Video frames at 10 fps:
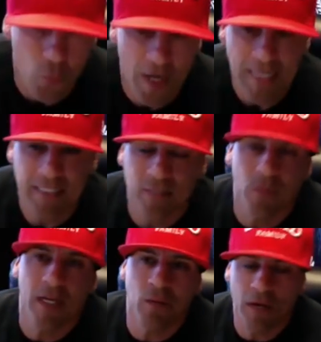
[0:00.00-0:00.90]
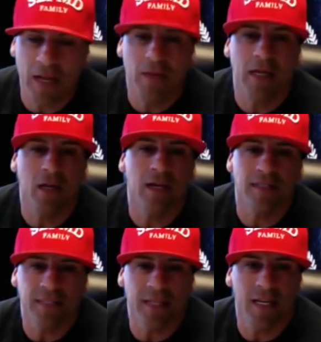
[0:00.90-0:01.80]
when I when when I tell you I
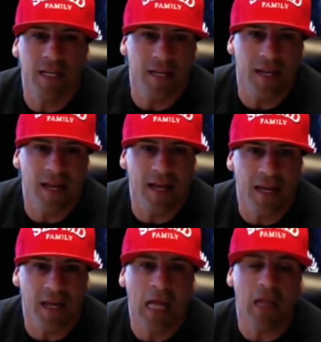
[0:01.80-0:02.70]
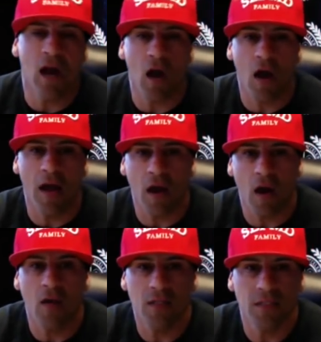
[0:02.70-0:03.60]
study and I I I, I
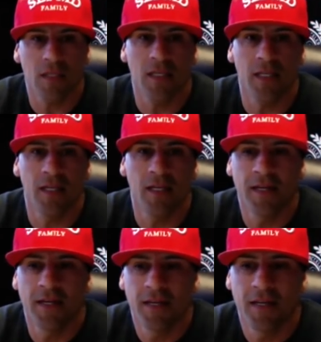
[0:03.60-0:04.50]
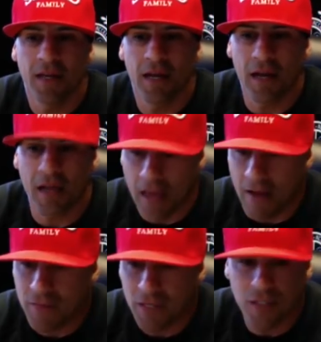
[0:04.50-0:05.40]
honestly
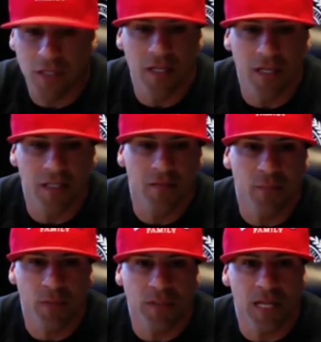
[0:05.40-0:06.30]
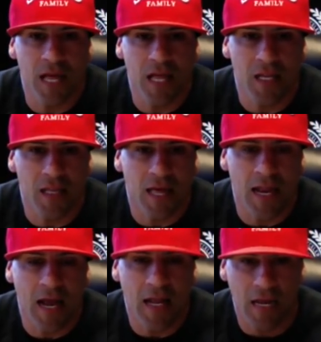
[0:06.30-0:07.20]
have such an addictive personality that
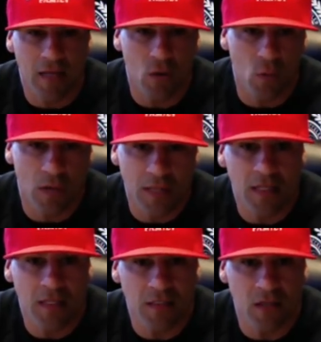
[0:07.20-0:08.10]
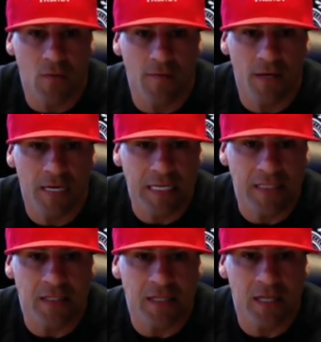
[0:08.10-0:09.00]
I, I don't let things go very
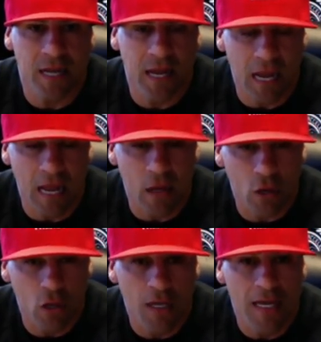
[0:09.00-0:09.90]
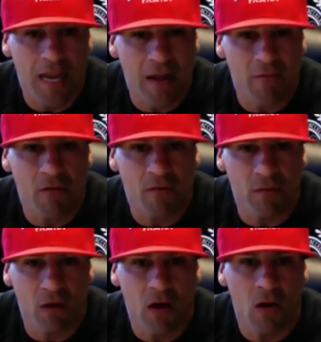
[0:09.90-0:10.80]
easily and I, I look at every
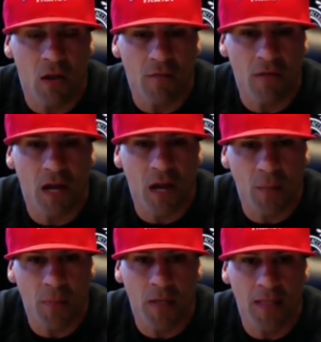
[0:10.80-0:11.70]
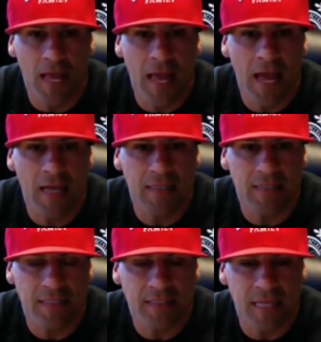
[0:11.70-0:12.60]
flaw every company that had
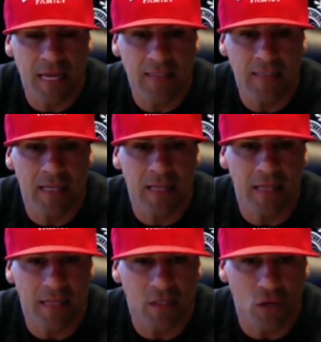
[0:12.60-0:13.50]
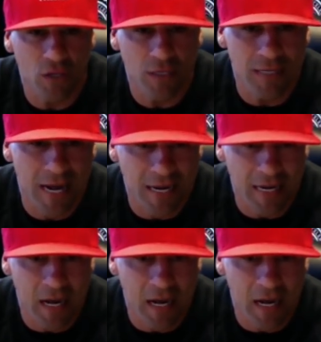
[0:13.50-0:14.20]
success and then they started dying out